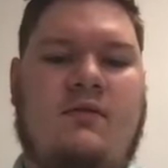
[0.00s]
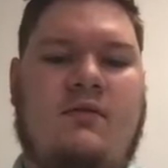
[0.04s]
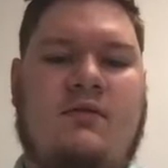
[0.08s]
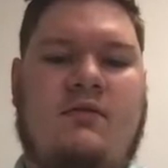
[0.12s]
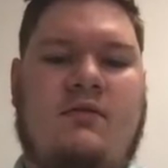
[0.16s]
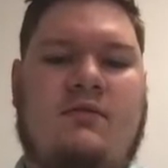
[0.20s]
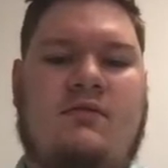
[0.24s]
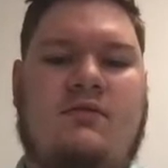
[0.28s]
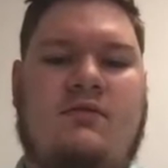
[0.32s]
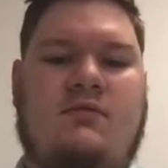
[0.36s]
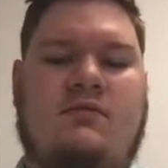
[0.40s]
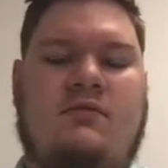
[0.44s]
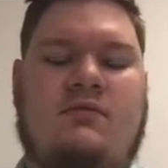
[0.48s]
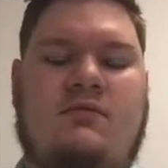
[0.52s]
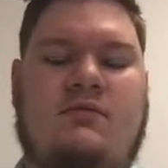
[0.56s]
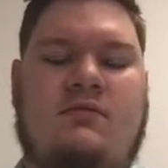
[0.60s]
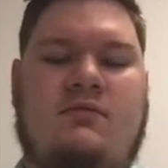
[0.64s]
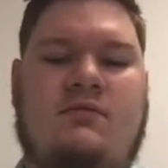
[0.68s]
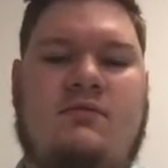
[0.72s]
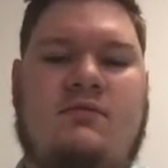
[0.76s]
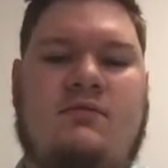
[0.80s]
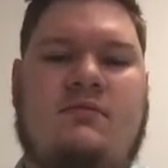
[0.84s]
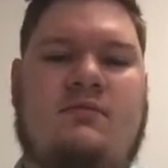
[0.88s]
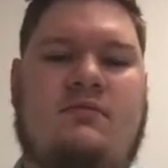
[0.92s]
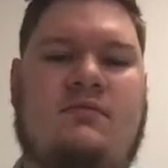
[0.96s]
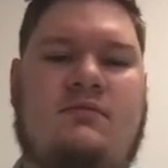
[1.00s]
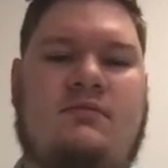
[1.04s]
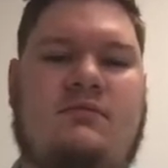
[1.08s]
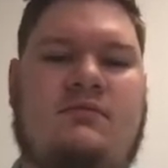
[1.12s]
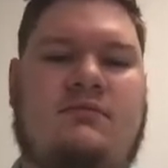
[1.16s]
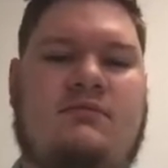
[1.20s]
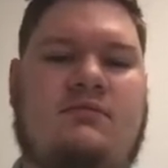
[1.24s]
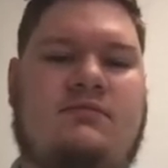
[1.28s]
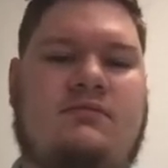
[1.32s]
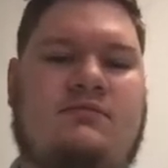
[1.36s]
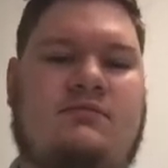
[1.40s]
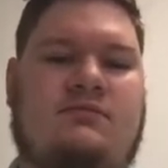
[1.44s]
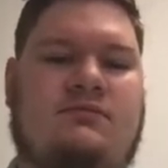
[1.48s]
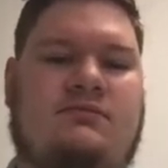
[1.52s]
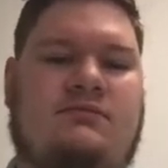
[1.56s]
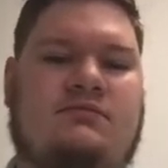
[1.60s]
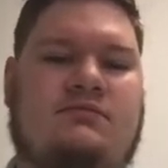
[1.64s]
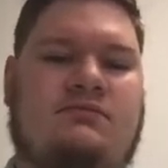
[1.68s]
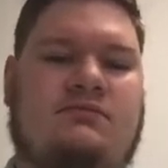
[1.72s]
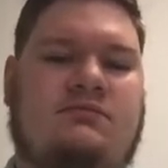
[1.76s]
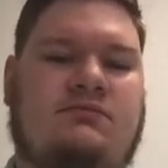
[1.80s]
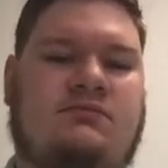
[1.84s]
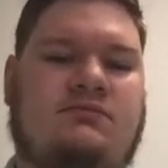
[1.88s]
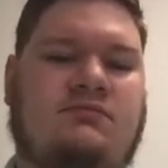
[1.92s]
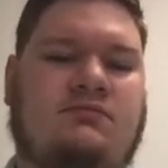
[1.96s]

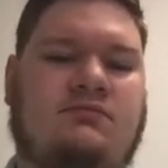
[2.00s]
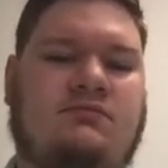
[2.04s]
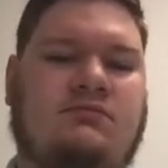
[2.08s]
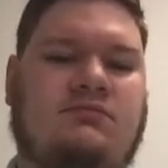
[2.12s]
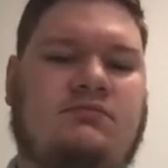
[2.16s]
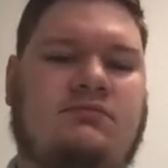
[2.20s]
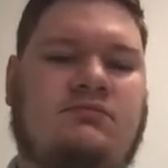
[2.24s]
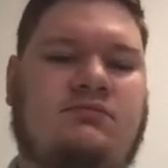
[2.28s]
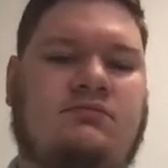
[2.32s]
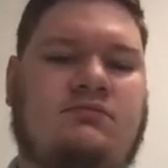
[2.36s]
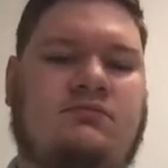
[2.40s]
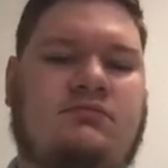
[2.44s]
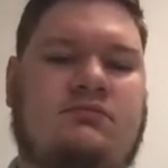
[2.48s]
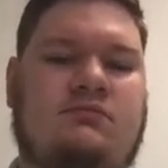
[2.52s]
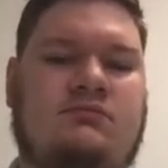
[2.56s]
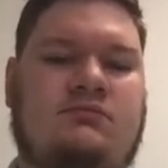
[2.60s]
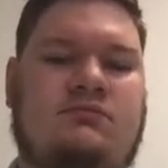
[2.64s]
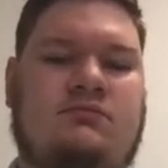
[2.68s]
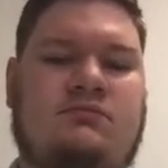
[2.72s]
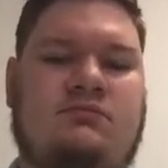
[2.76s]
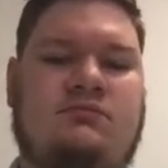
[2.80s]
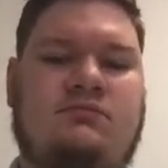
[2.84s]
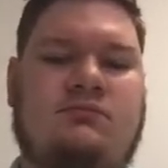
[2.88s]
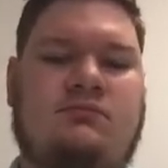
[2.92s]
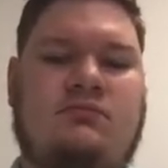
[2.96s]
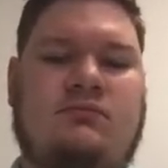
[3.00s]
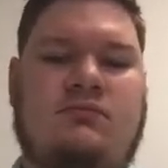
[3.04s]
This person isn't speaking.